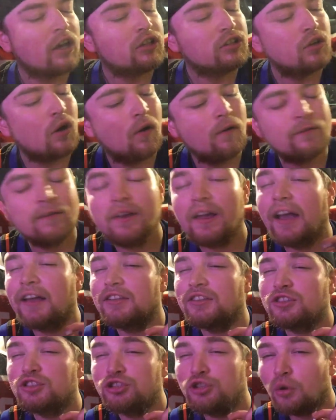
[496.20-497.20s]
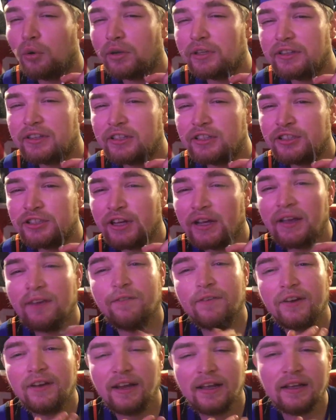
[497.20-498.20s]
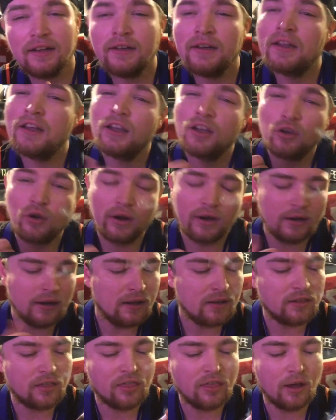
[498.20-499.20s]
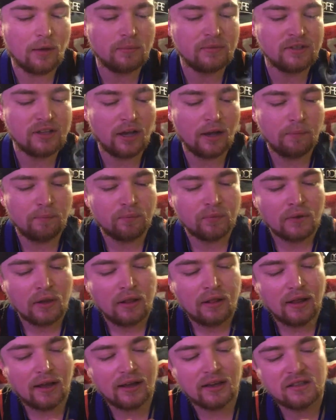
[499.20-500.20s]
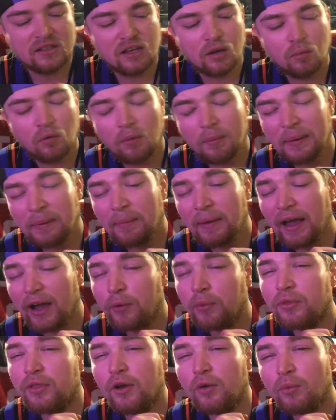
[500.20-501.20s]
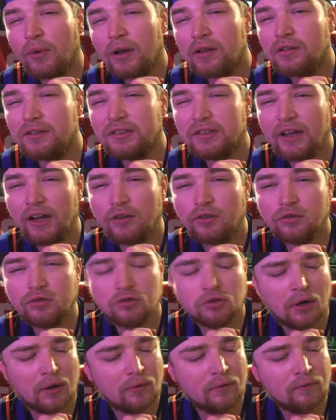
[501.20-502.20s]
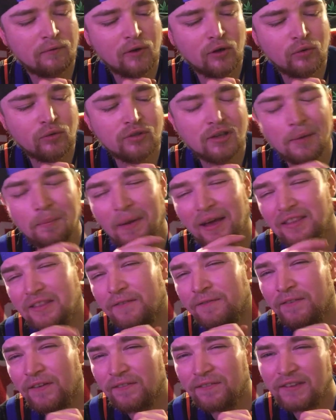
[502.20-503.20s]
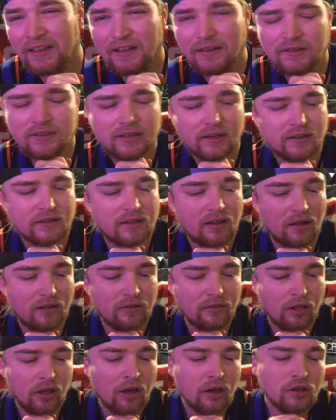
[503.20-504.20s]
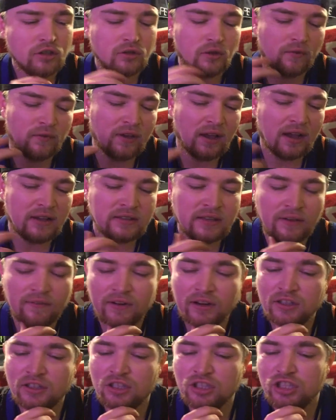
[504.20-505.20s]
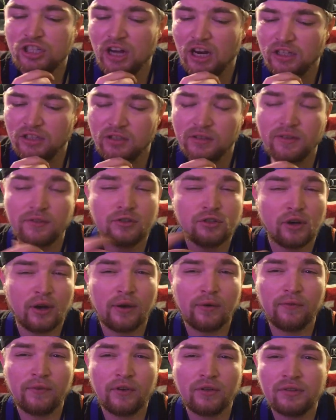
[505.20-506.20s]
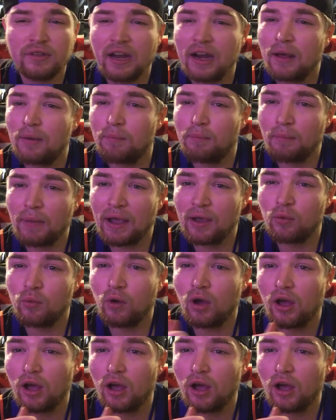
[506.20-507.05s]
So I hope you guys enjoyed this shit. If you did, go ahead and hit the thumbs up. Like I said, we'll be back with our regularly scheduled strain reviews about the 15th, 16th. So if you guys have any suggestions of strain reviews that I might,